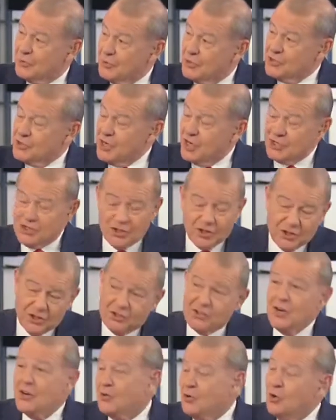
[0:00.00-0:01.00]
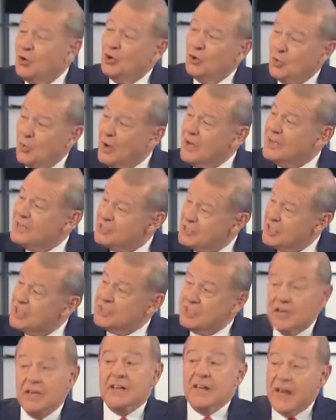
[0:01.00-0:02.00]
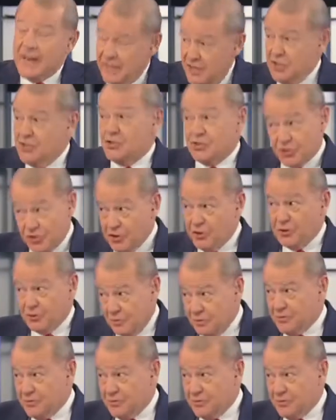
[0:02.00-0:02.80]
a recession, because there always is. And that is true.